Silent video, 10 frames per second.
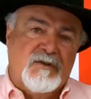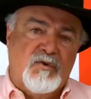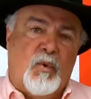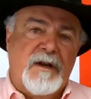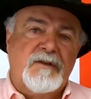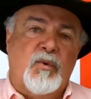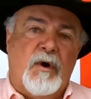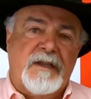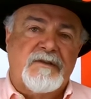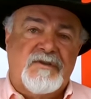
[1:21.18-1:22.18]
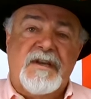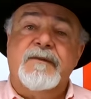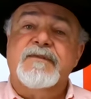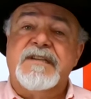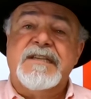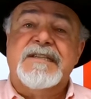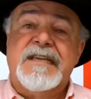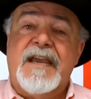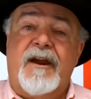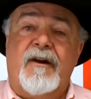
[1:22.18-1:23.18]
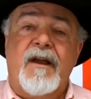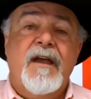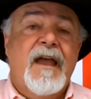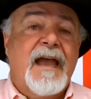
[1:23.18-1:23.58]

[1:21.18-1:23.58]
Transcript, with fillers: and 2020 GMC Sierra